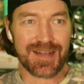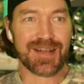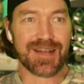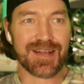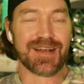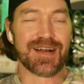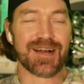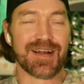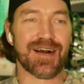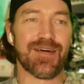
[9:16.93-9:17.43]

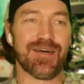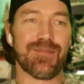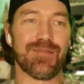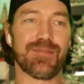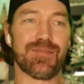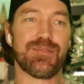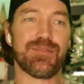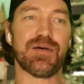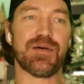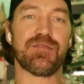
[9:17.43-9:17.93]
Right.
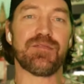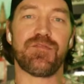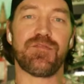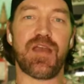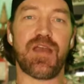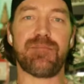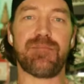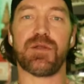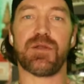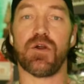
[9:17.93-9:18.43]
But
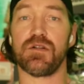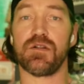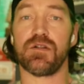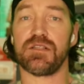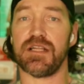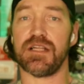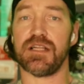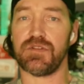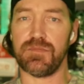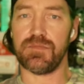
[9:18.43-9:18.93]
vape carts,
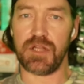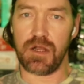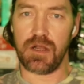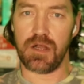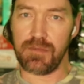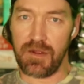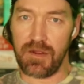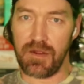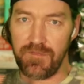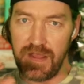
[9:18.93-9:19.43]
that's what I'm
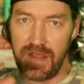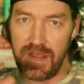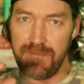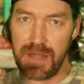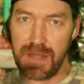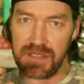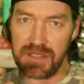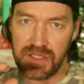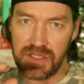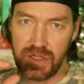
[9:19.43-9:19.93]
talking about. Vape
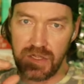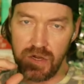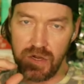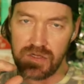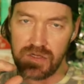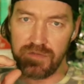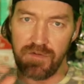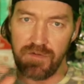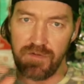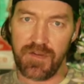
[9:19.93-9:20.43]
pens,
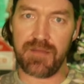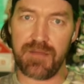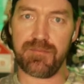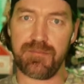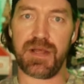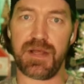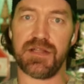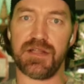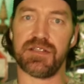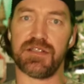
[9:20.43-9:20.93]
carts for vape
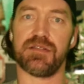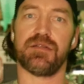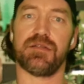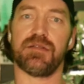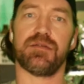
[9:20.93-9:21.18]
pens.